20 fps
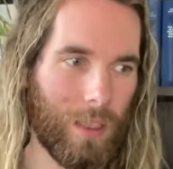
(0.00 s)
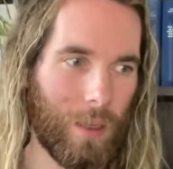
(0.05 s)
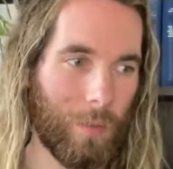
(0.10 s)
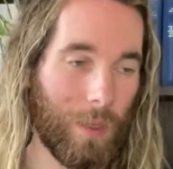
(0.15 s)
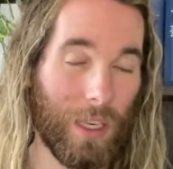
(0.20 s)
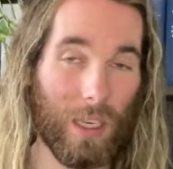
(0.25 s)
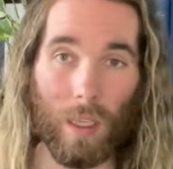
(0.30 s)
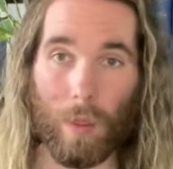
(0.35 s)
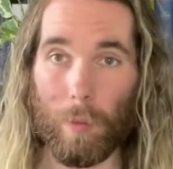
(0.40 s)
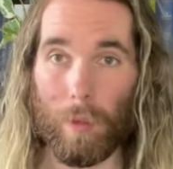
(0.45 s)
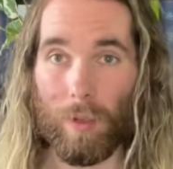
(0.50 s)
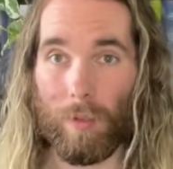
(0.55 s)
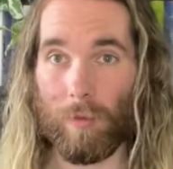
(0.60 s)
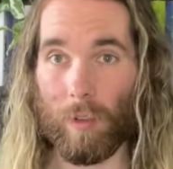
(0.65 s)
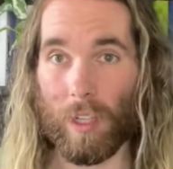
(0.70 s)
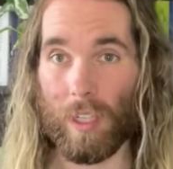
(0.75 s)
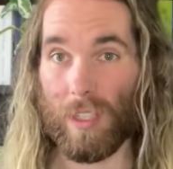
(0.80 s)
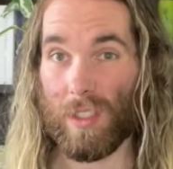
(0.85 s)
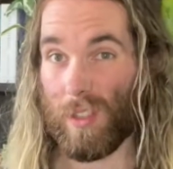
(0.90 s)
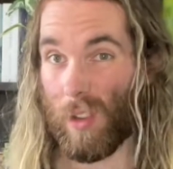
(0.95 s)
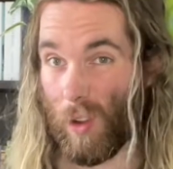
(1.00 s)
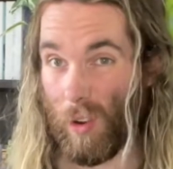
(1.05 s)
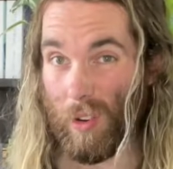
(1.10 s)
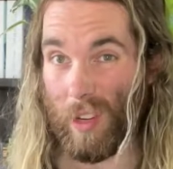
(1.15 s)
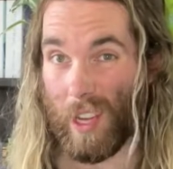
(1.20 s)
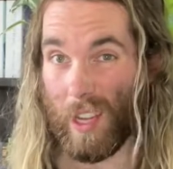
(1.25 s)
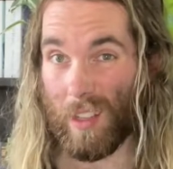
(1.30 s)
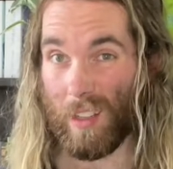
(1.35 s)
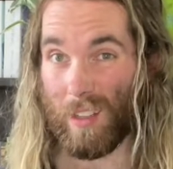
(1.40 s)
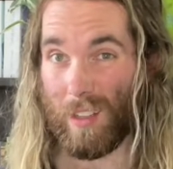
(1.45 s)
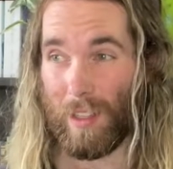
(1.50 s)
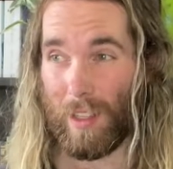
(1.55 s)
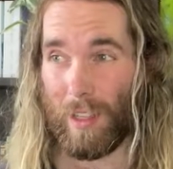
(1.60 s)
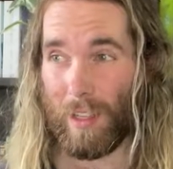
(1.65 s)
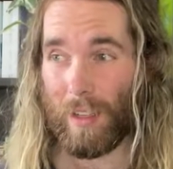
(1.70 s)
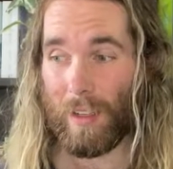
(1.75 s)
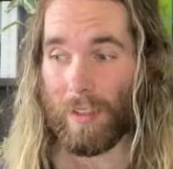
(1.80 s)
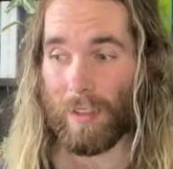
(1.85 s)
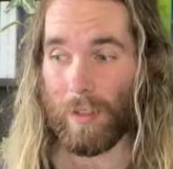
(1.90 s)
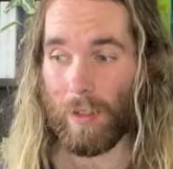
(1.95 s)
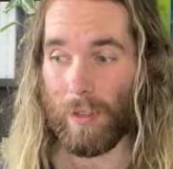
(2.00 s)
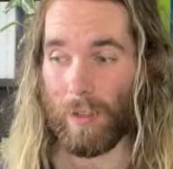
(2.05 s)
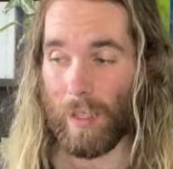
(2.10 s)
I'm getting a bit of runner's toenail, so